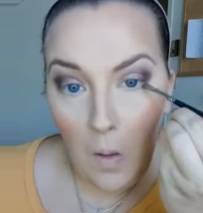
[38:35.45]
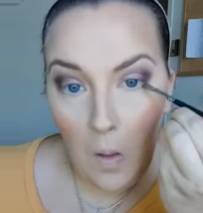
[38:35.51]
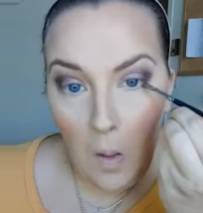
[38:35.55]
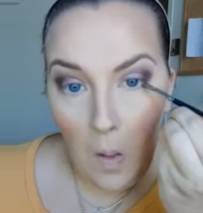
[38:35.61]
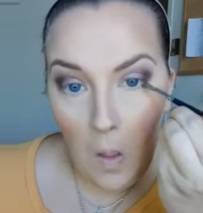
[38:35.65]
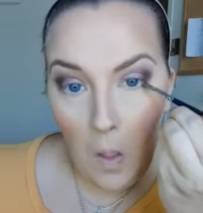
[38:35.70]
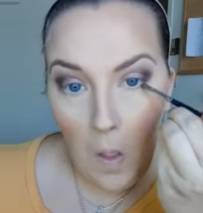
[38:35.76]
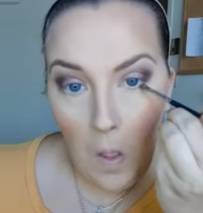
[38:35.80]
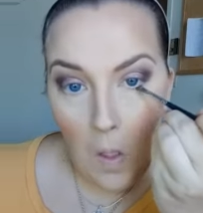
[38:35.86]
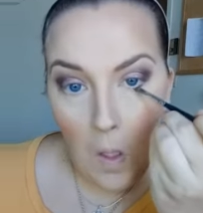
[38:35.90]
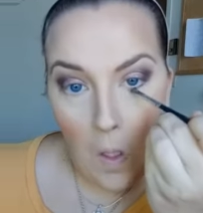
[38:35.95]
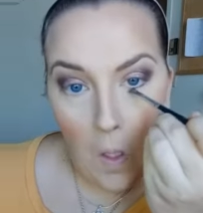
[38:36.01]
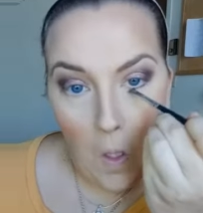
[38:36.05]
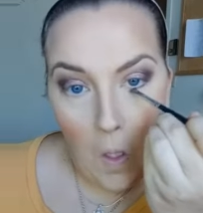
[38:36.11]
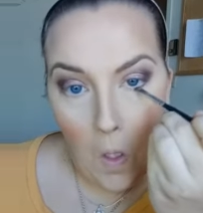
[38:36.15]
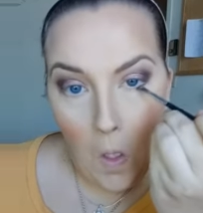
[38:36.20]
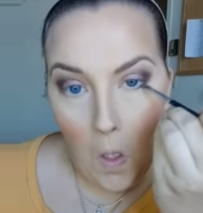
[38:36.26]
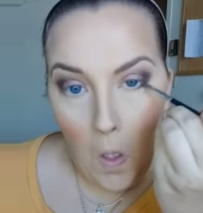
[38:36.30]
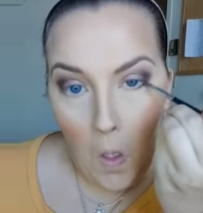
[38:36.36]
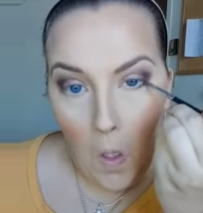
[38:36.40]

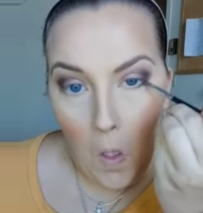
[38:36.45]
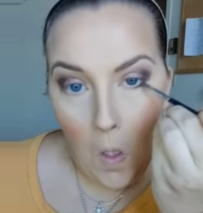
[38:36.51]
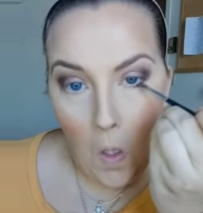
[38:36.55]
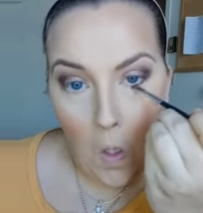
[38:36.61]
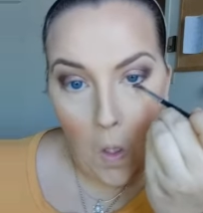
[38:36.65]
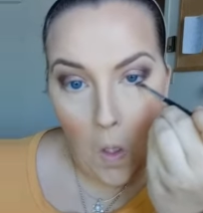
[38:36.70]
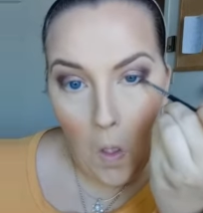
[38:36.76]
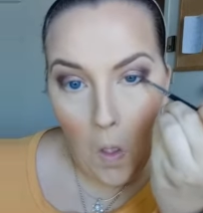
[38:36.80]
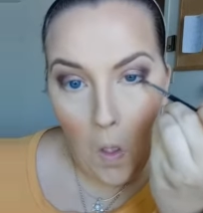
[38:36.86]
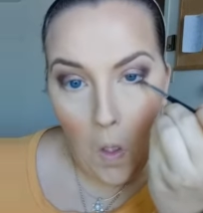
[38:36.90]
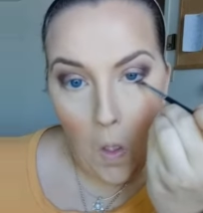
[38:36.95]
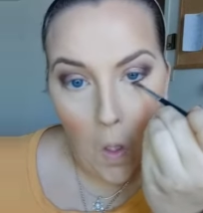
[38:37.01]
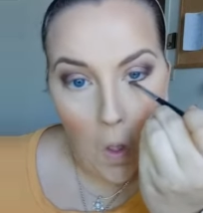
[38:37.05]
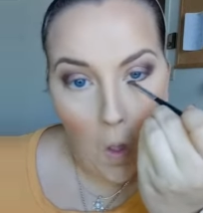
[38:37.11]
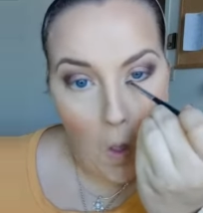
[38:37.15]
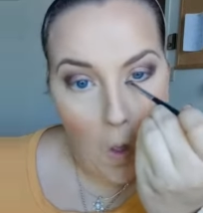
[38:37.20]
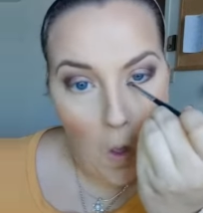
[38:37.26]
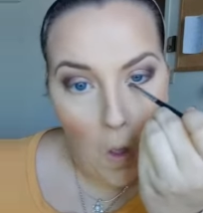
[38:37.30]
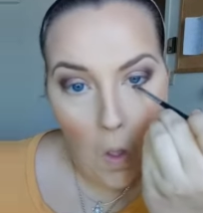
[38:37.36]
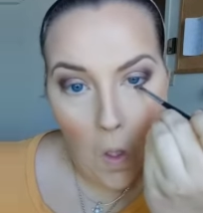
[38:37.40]

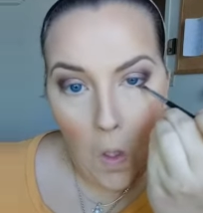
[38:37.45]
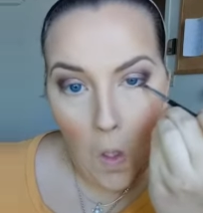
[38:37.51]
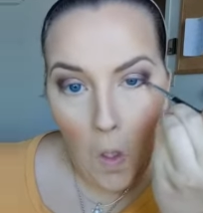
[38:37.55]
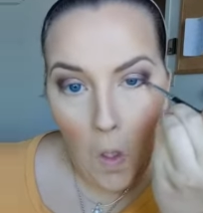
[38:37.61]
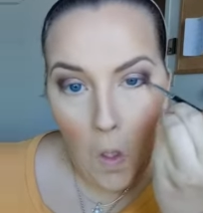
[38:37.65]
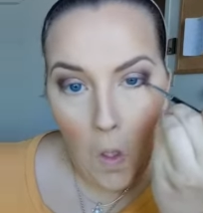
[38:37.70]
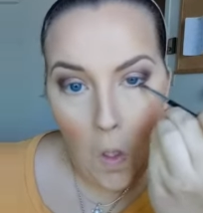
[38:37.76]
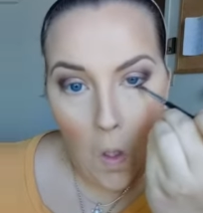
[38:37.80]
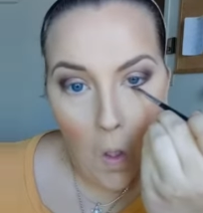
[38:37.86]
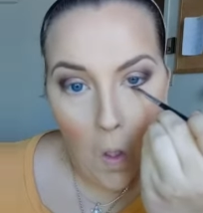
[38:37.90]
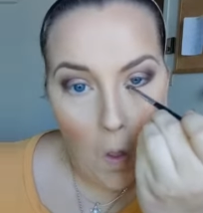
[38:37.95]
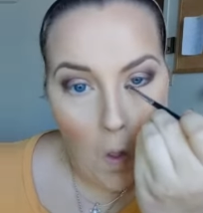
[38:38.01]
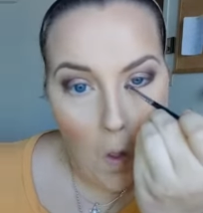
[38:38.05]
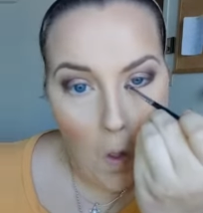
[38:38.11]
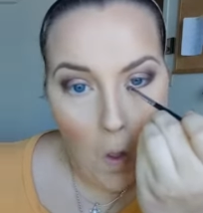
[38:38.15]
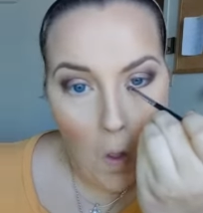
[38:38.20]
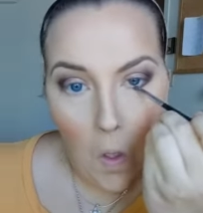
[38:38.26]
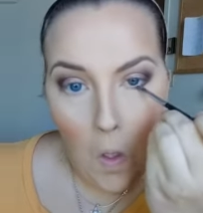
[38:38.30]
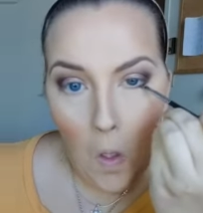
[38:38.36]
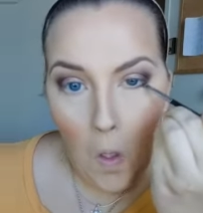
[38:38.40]

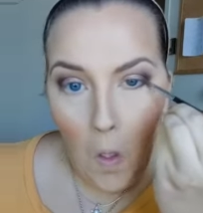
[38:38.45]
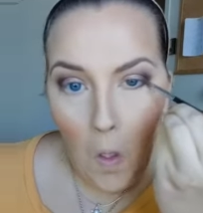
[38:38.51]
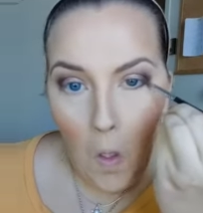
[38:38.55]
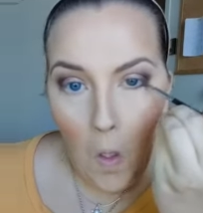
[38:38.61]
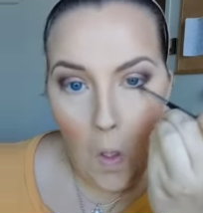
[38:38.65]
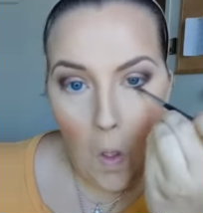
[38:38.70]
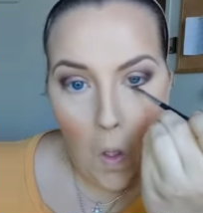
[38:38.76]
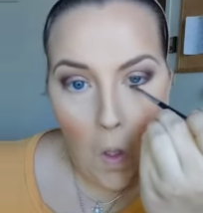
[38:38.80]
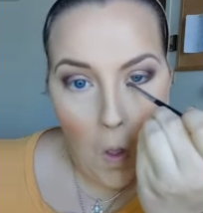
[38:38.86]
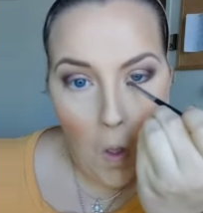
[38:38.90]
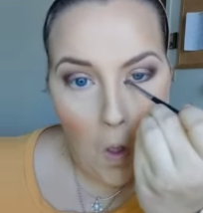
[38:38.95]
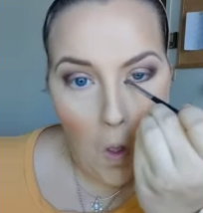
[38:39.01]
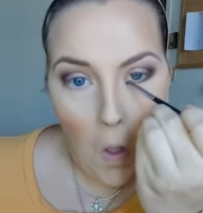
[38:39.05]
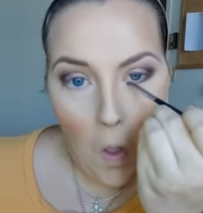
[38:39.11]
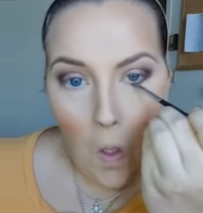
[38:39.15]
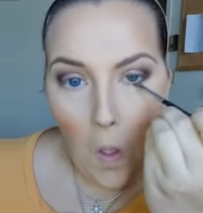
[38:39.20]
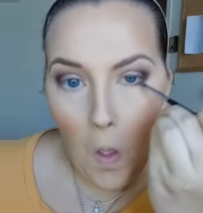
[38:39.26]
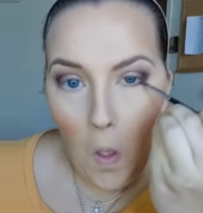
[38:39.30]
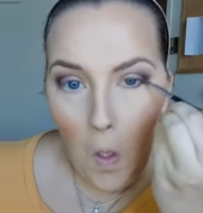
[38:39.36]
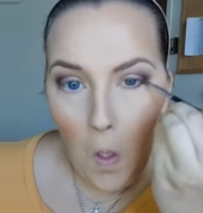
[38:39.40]

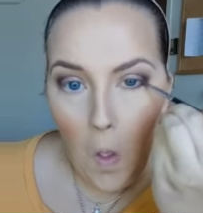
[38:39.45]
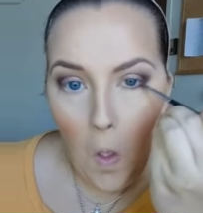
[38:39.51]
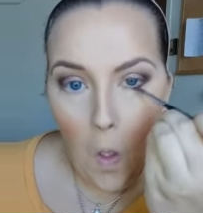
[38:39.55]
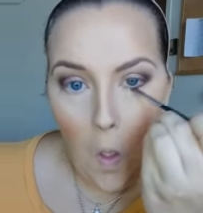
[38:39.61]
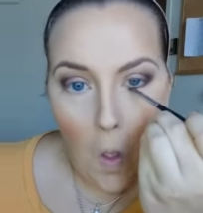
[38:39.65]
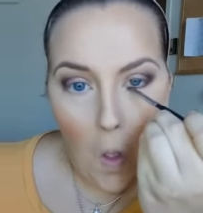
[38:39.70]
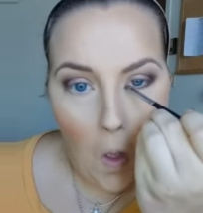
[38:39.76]
Nobody speaks.